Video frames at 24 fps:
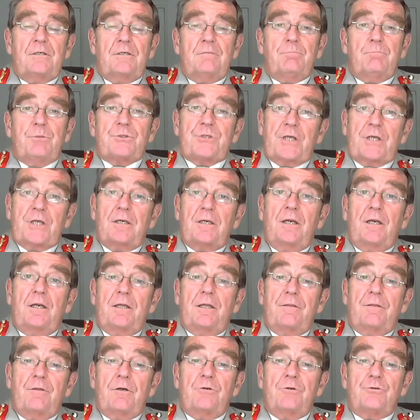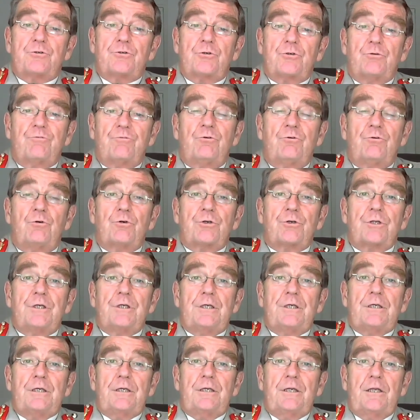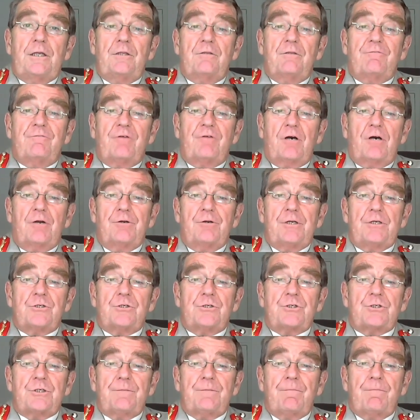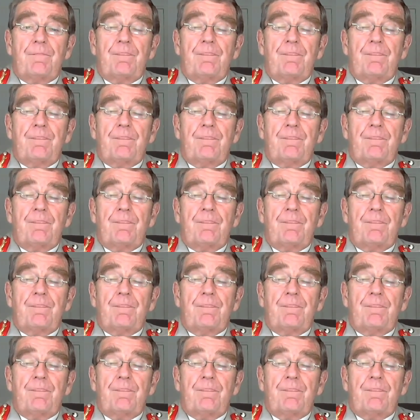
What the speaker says: particularly those who'd fought in the Far East,